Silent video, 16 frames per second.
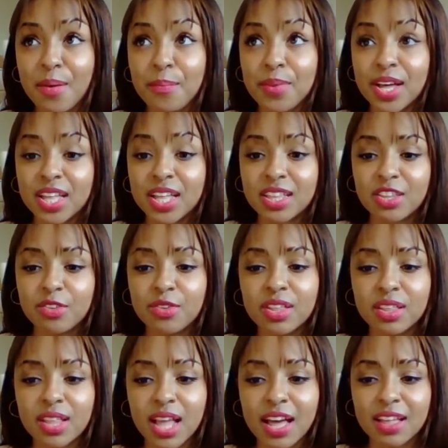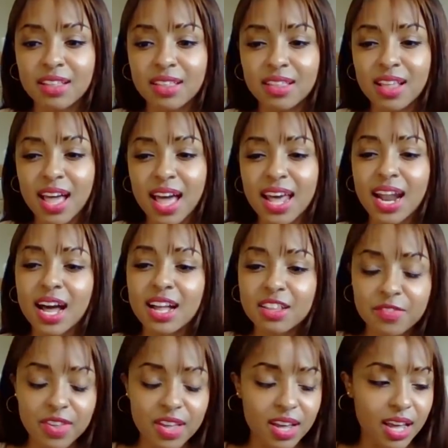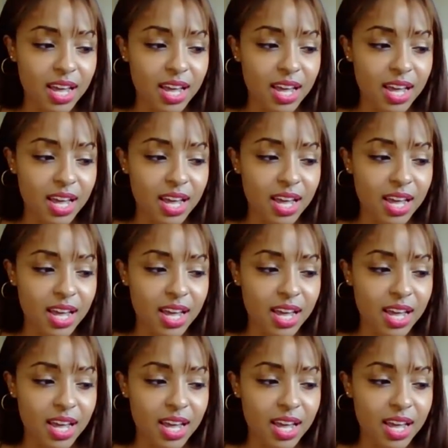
But at Olive Young,